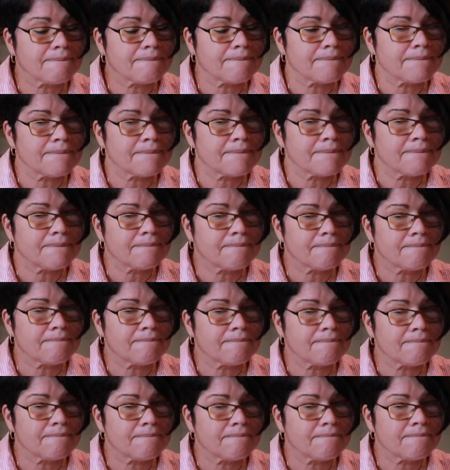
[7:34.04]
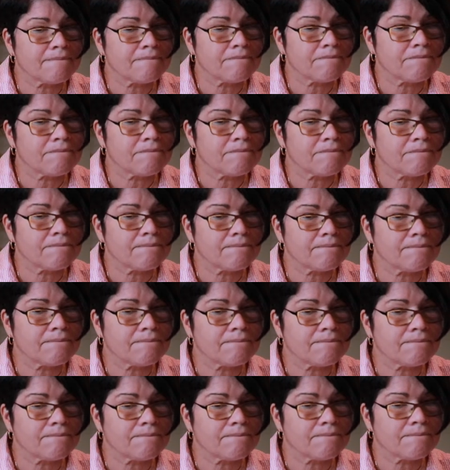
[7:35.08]

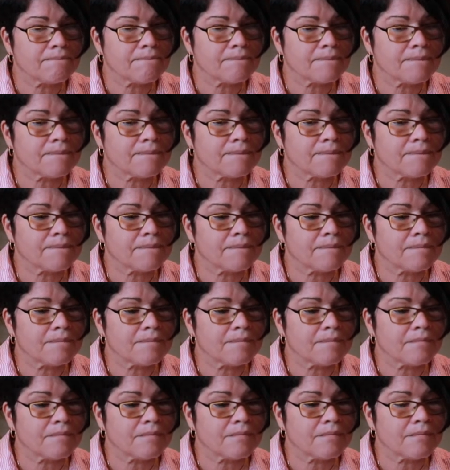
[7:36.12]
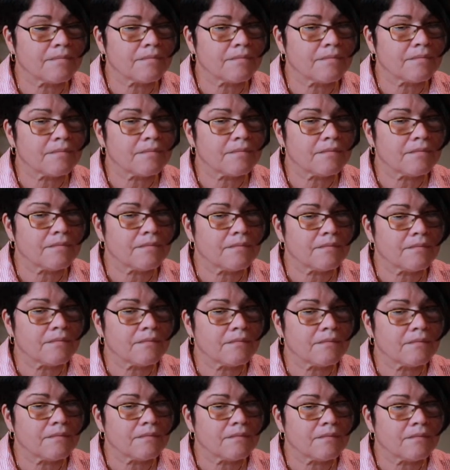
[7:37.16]

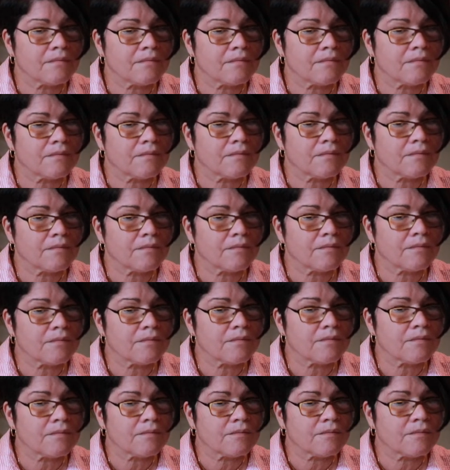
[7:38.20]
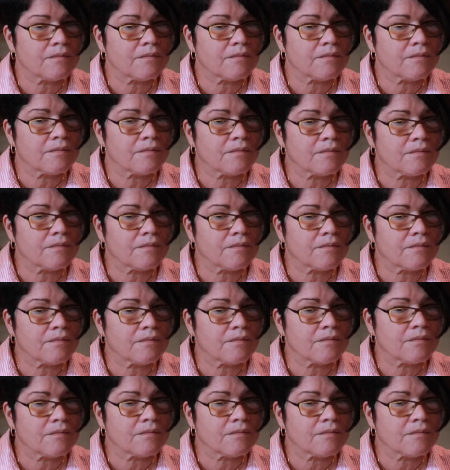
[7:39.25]
This person isn't speaking.